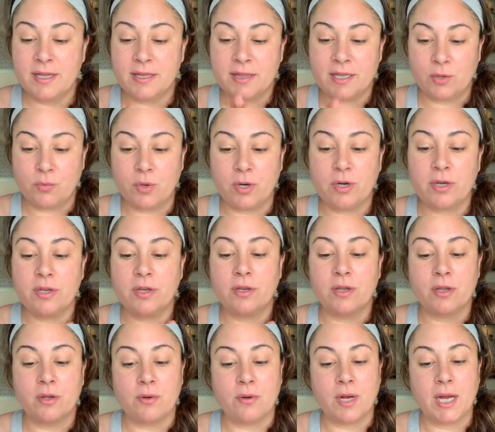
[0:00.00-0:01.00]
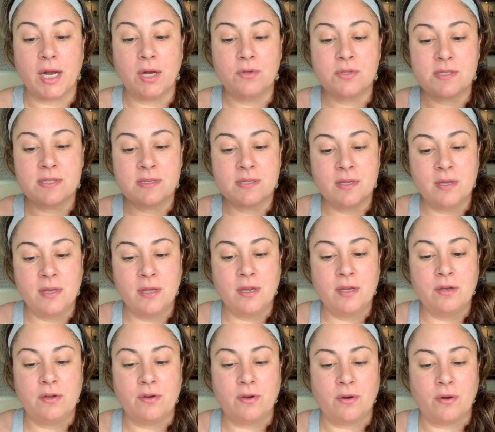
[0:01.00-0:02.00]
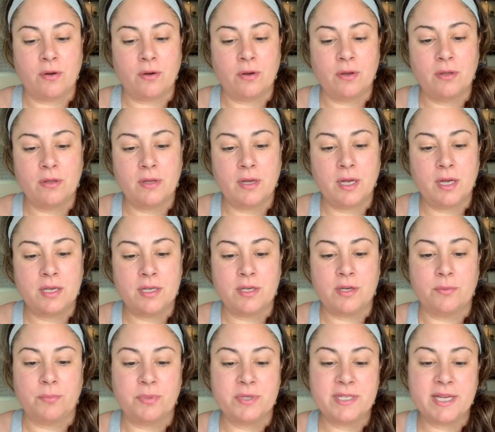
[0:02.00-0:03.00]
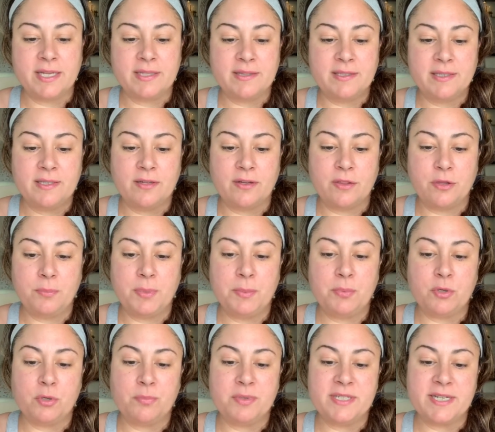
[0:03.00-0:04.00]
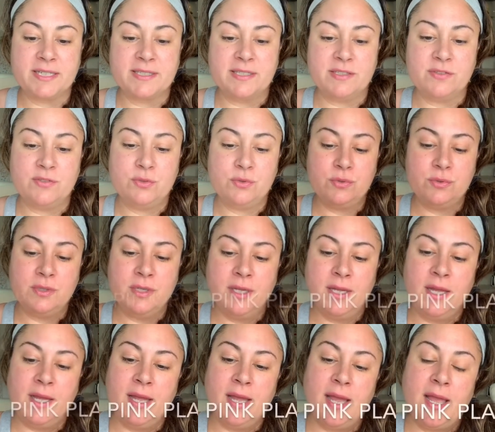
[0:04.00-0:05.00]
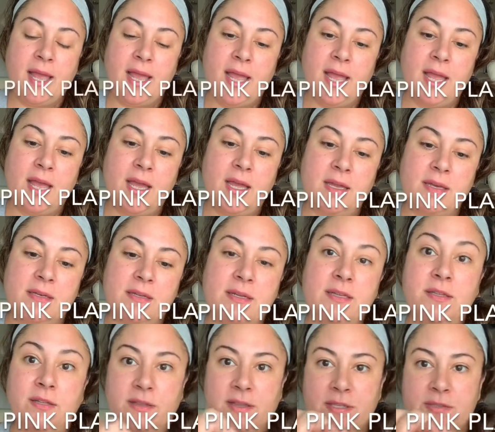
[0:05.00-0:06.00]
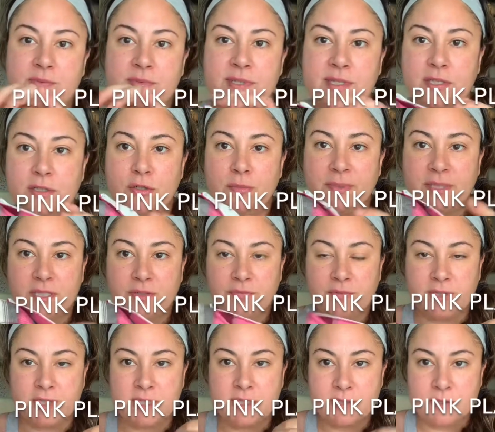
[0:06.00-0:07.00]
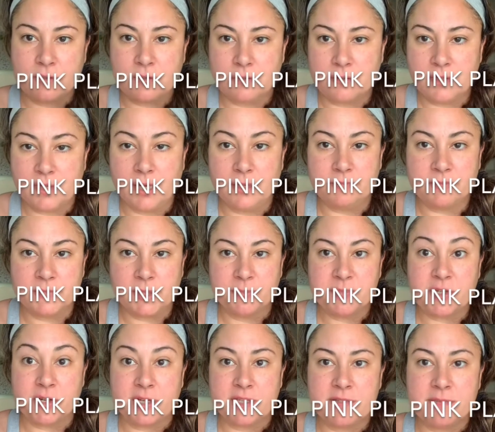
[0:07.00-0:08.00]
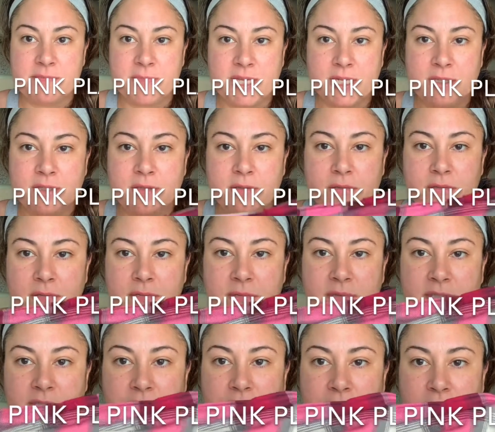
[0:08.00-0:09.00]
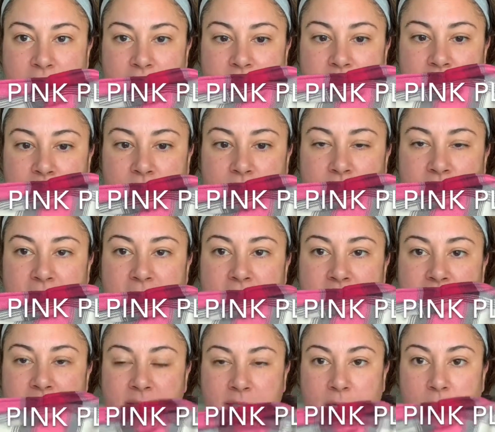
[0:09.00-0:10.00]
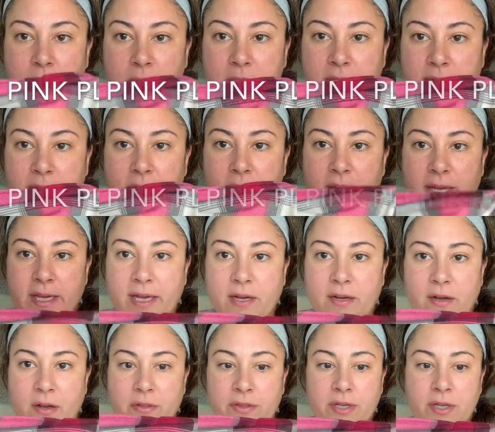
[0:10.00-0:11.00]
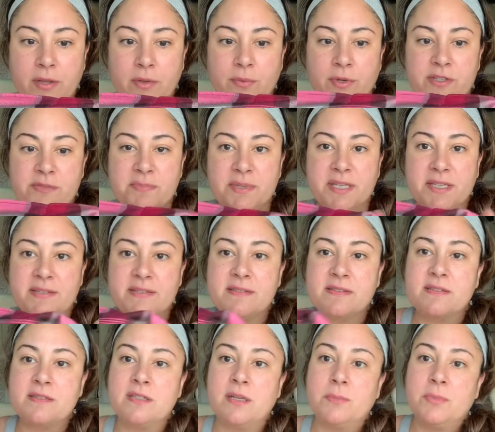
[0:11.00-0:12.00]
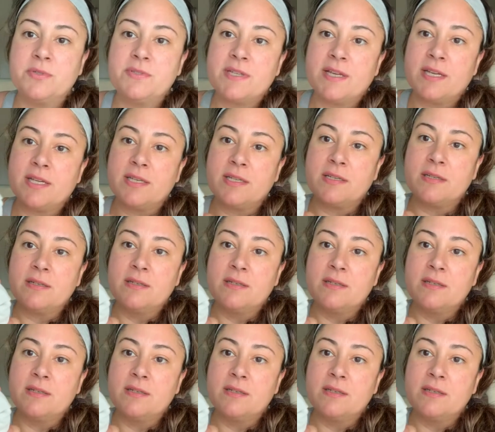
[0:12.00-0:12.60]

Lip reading: You can go out, you're protected, other people are protected too. And look, this one's a little bit differently, so I'm sorry, it's made a little different. This one has double layer like all the other ones, but this is double-sided.